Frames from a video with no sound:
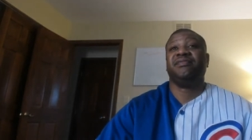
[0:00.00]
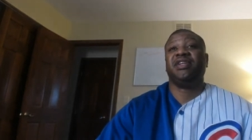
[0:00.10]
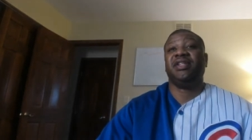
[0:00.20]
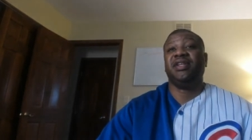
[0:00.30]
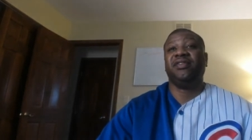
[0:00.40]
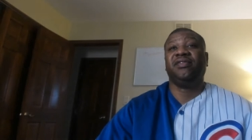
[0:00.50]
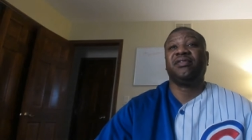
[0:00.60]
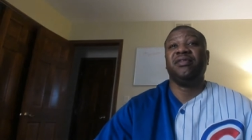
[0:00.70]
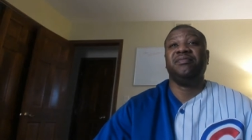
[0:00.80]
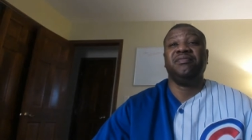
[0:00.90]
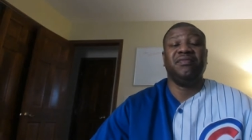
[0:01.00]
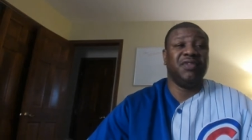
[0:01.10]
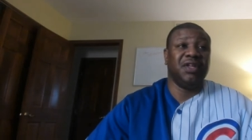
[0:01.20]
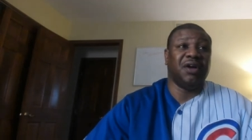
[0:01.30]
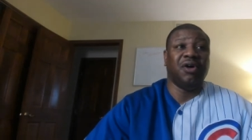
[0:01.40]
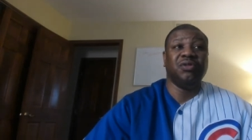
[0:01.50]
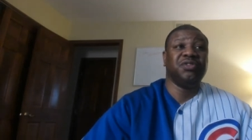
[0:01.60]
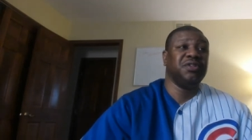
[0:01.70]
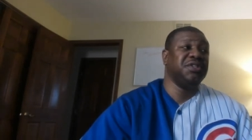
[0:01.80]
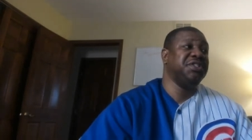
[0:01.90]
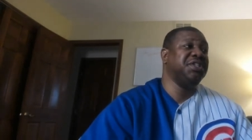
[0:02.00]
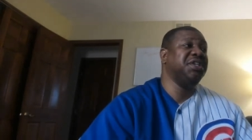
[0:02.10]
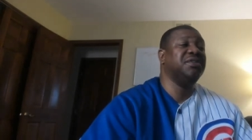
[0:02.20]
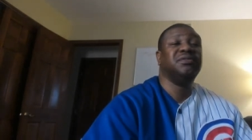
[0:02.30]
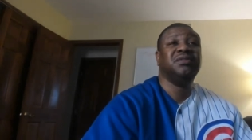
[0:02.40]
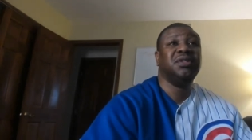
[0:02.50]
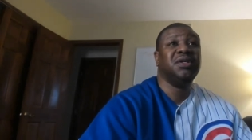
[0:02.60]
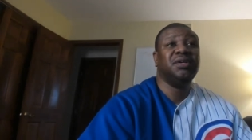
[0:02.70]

and this could alter the deal